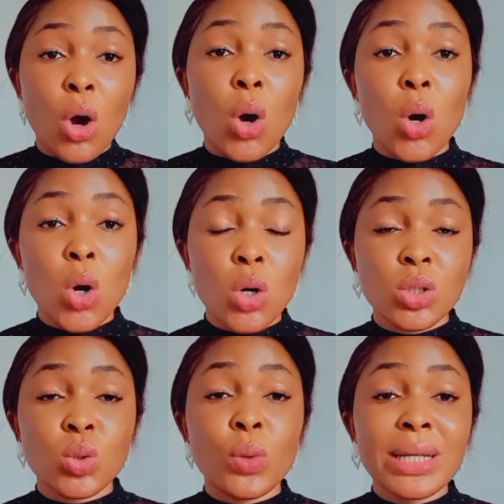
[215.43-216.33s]

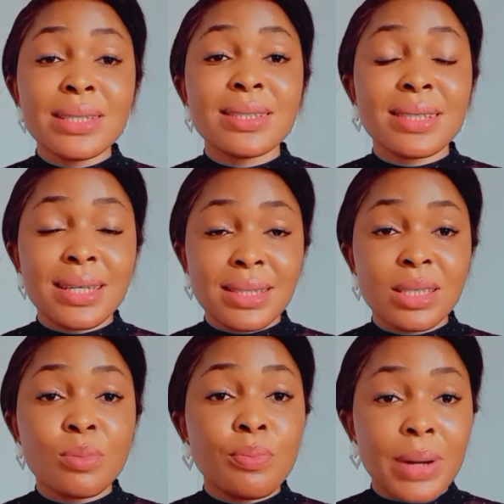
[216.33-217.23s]
occurs when
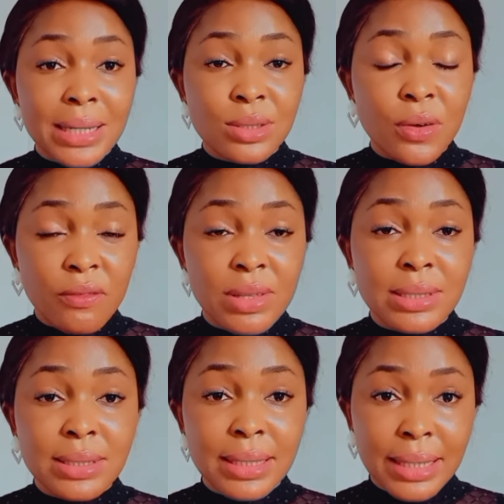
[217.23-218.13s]
certain parts of
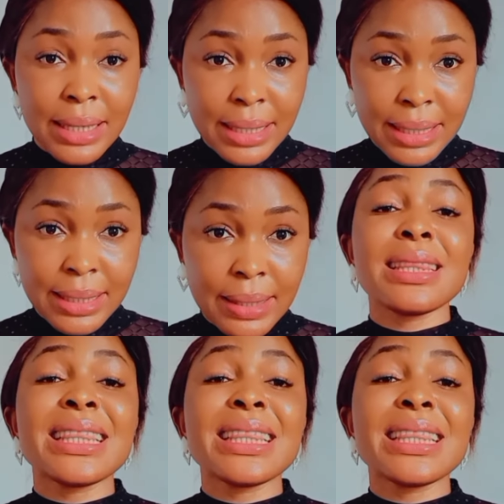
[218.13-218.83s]
the skin